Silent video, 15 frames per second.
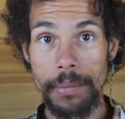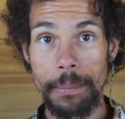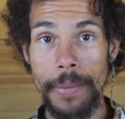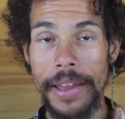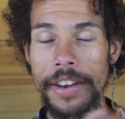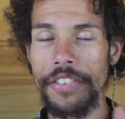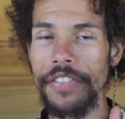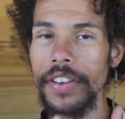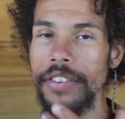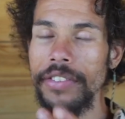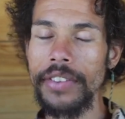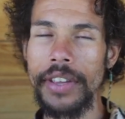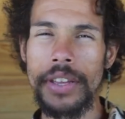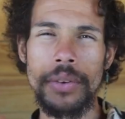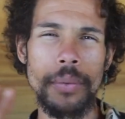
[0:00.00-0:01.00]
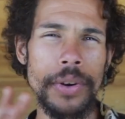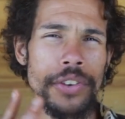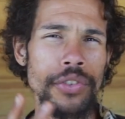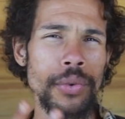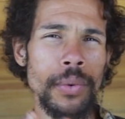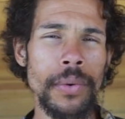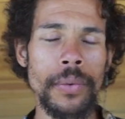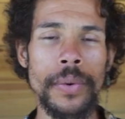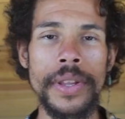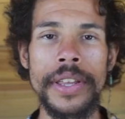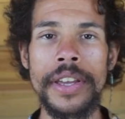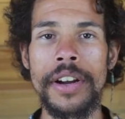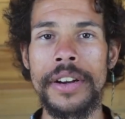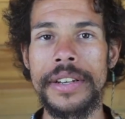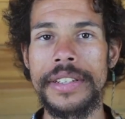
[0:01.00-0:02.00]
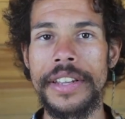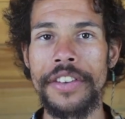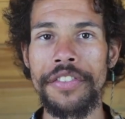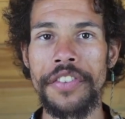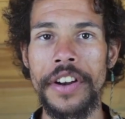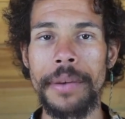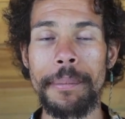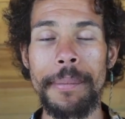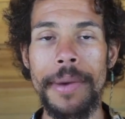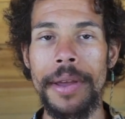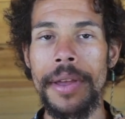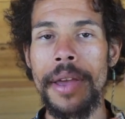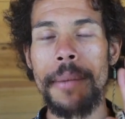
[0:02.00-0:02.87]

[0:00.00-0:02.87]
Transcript: Manifesting and ritual really aren't different.